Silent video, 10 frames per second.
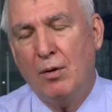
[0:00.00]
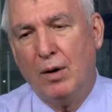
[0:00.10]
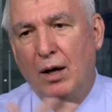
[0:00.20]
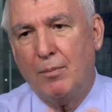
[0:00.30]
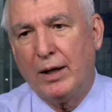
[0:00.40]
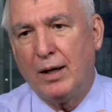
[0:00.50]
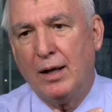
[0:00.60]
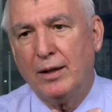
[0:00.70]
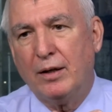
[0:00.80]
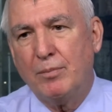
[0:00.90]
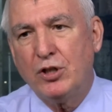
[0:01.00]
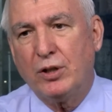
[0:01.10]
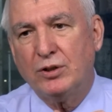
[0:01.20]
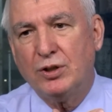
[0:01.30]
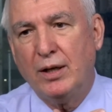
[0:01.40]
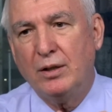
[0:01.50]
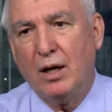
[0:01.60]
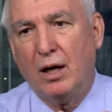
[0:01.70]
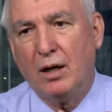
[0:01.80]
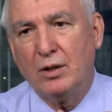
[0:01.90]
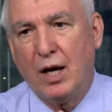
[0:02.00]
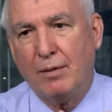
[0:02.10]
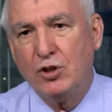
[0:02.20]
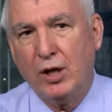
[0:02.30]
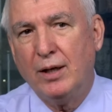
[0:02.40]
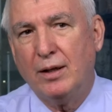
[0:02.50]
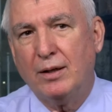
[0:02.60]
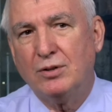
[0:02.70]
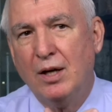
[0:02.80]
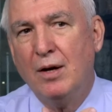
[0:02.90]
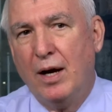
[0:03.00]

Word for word: Uh, my colleague at Michigan State, uh, Tom Jayne, has,